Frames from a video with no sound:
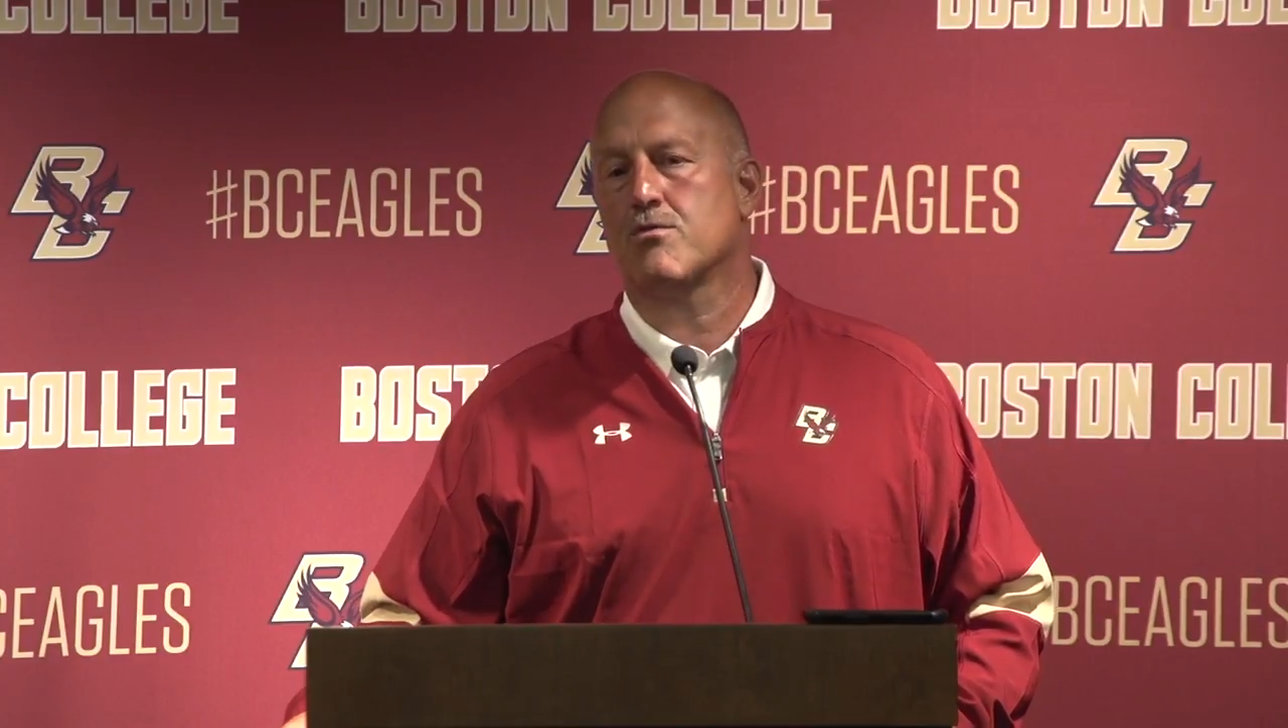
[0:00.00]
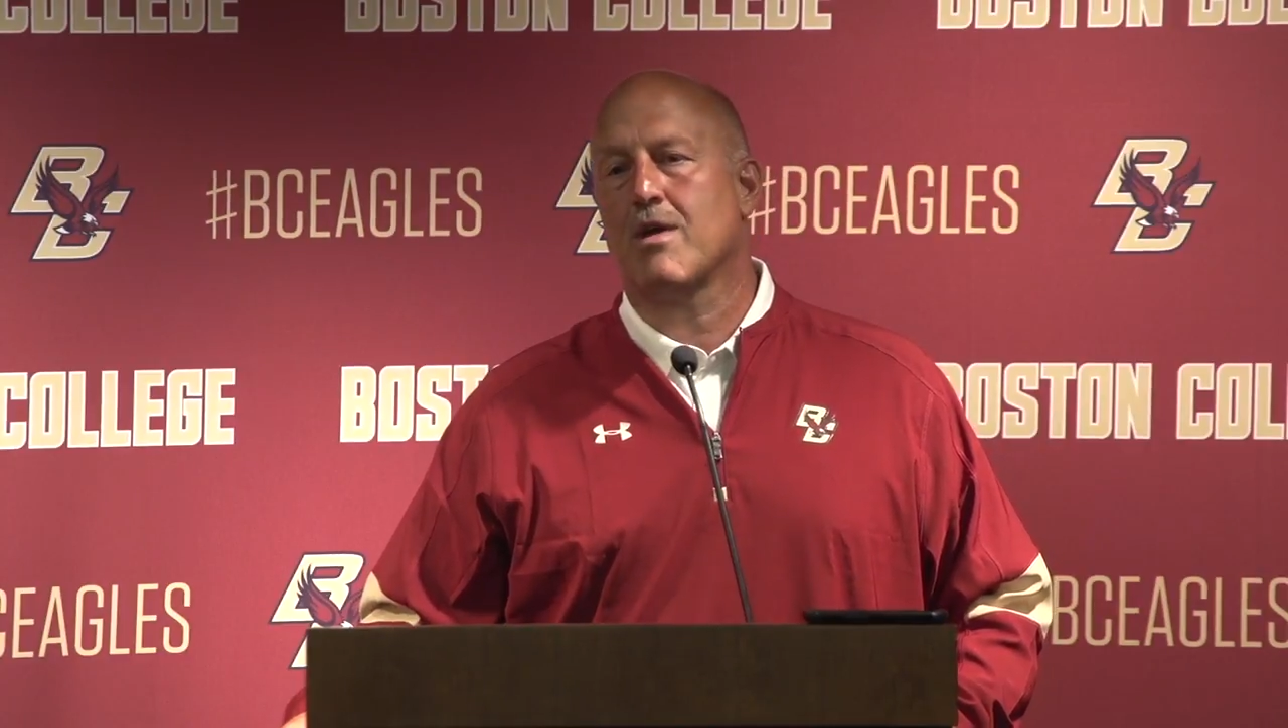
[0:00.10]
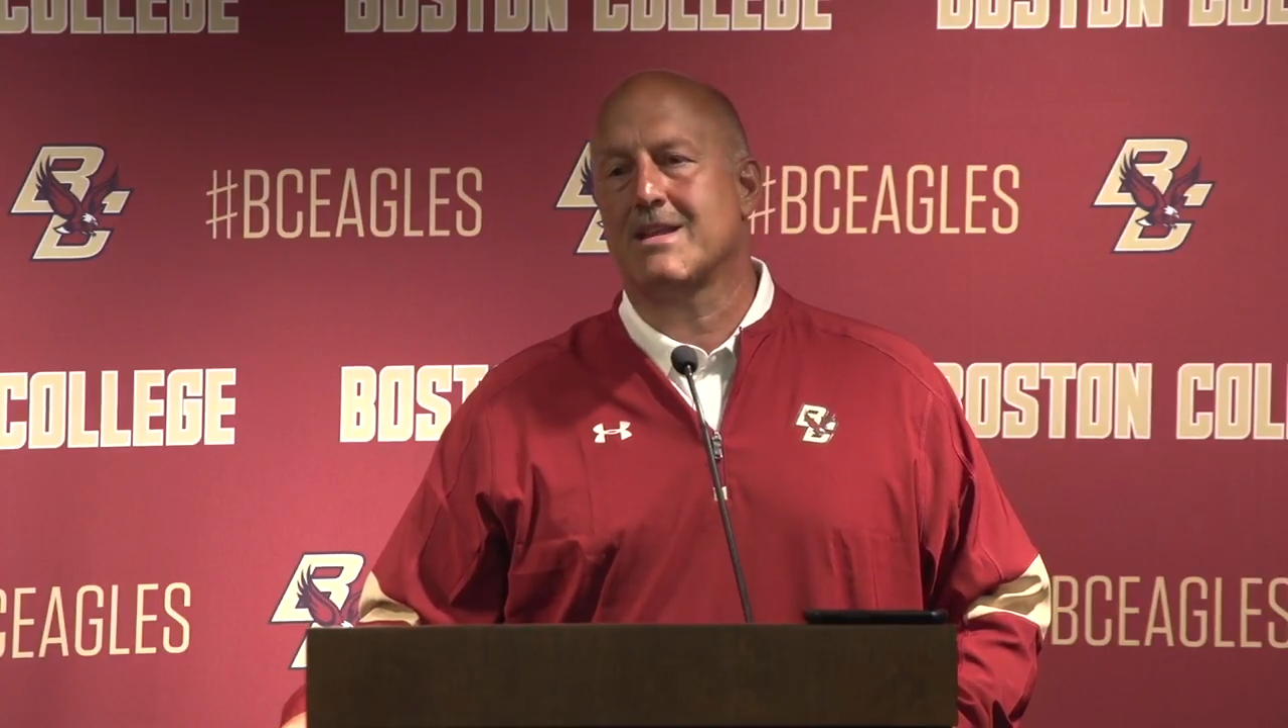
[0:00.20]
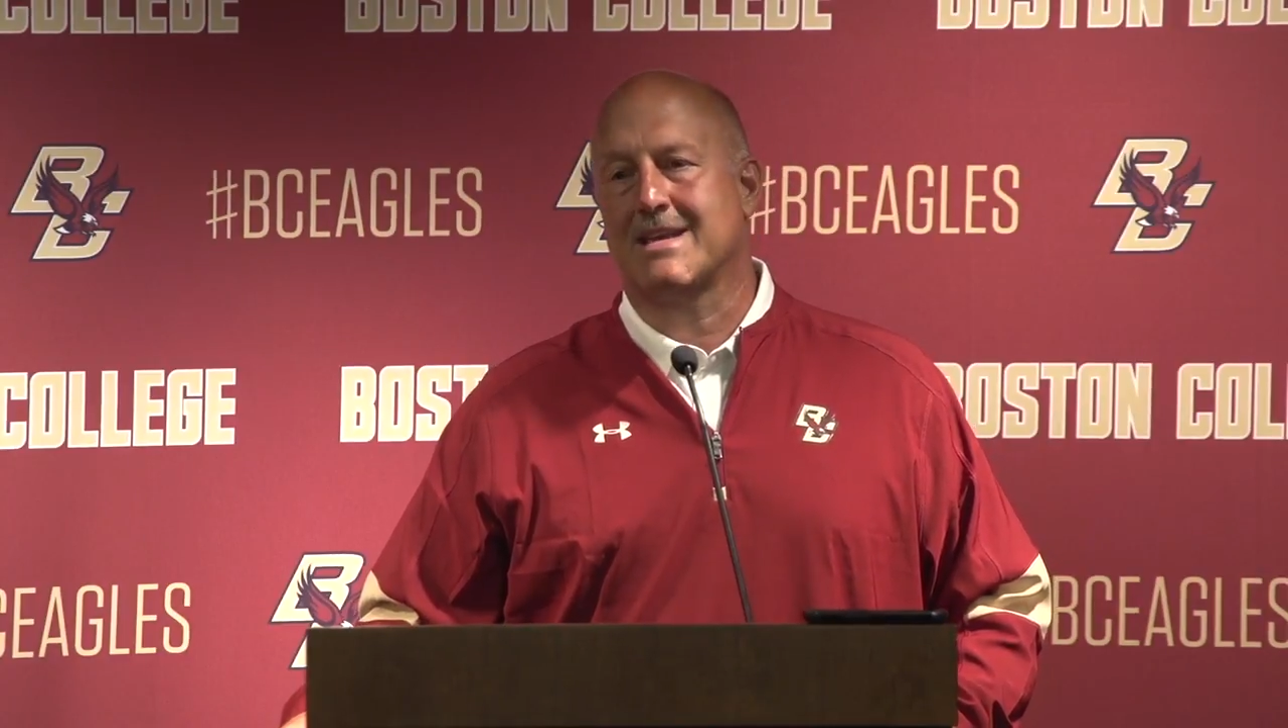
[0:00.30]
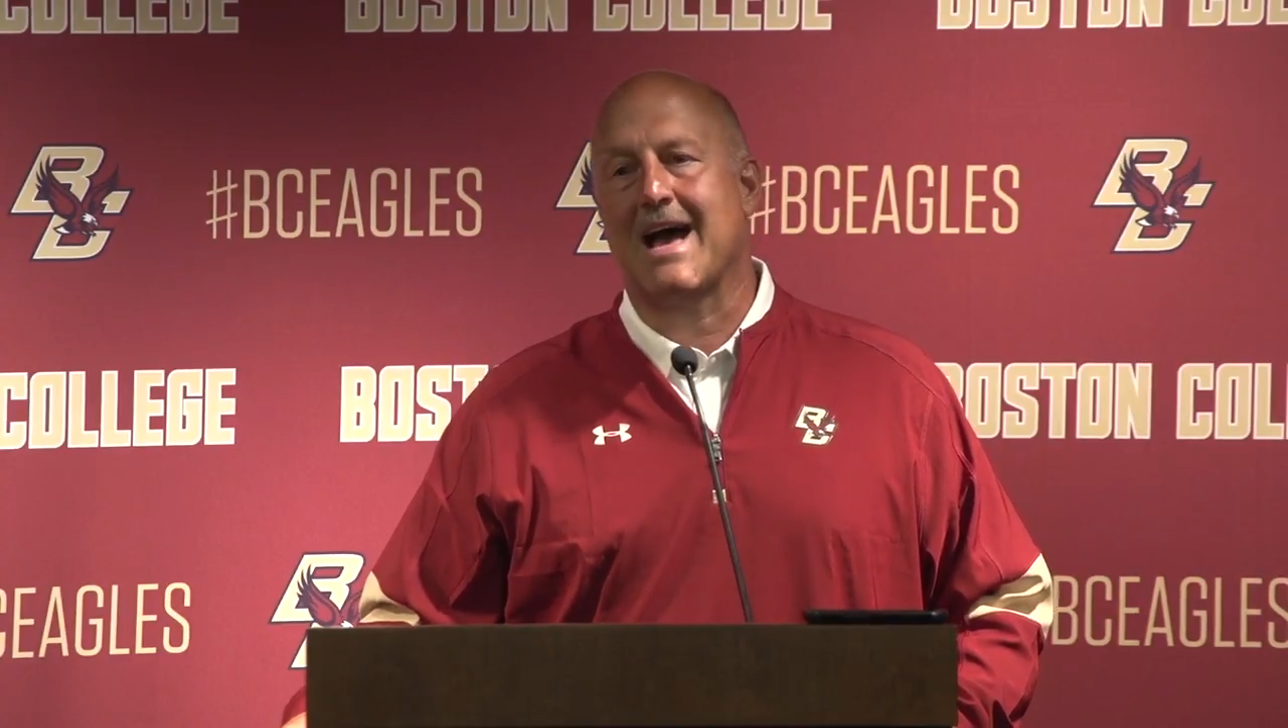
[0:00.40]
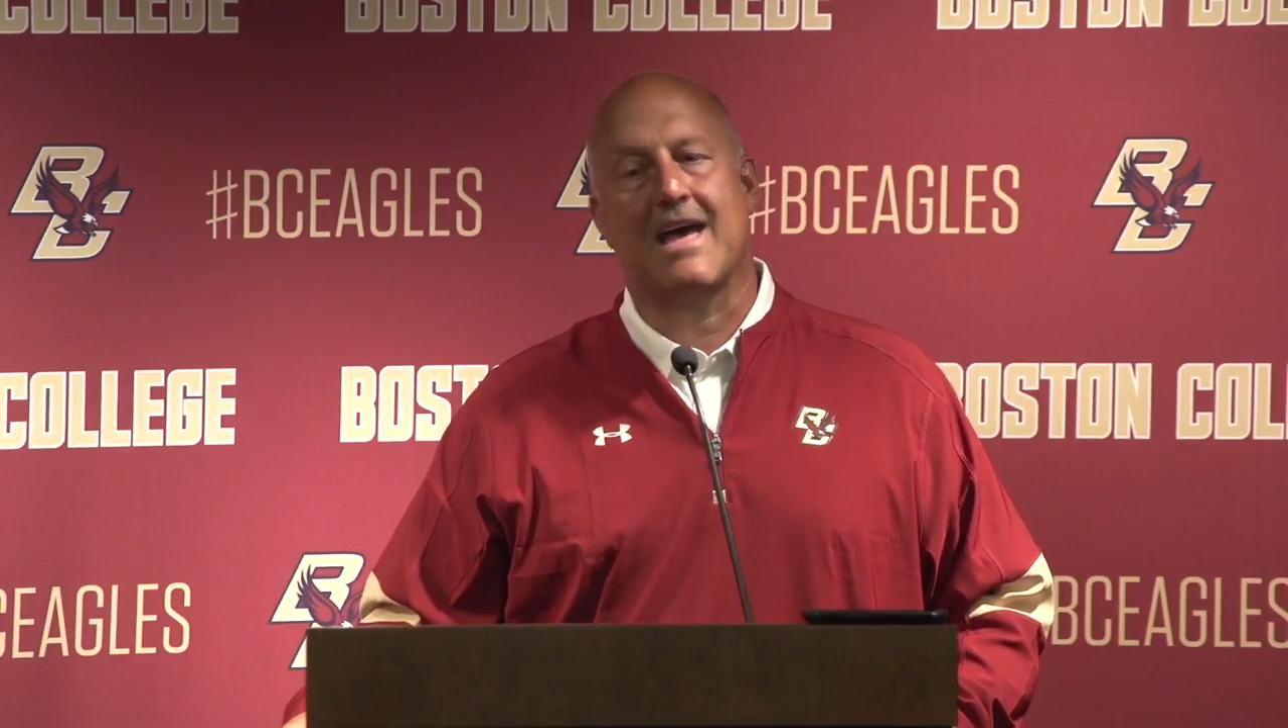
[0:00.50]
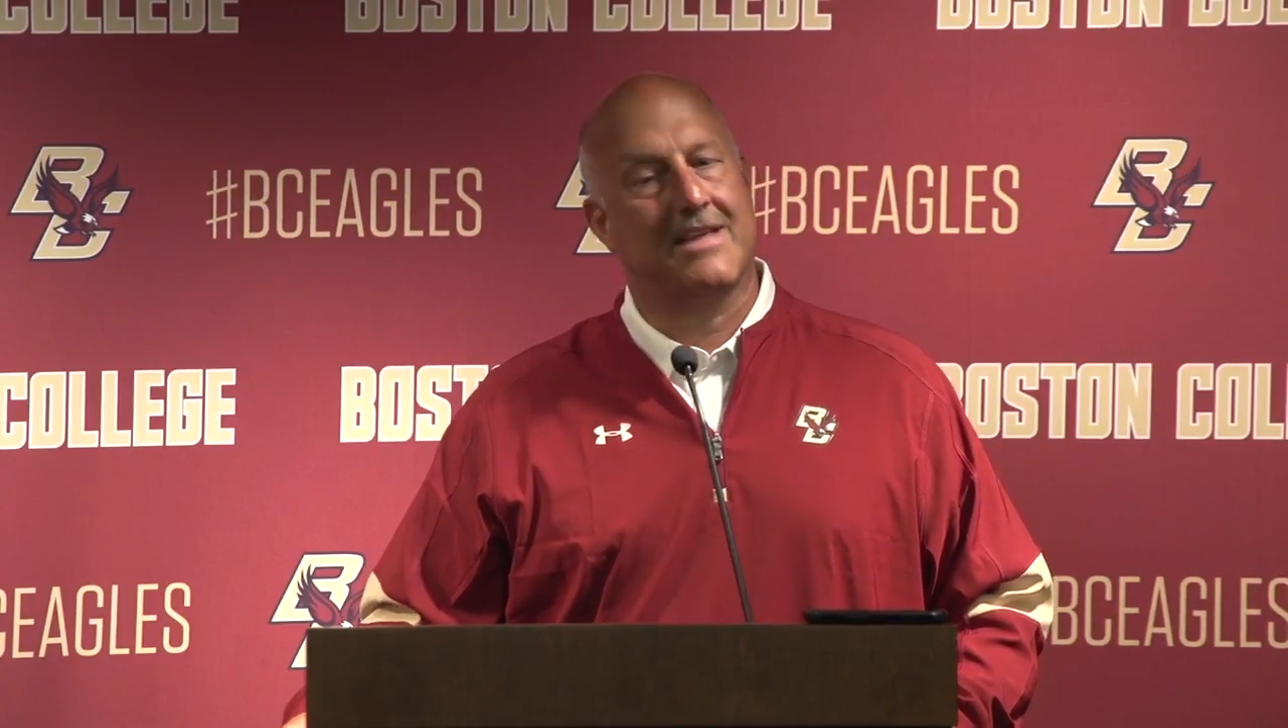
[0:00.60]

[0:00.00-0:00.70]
right guy,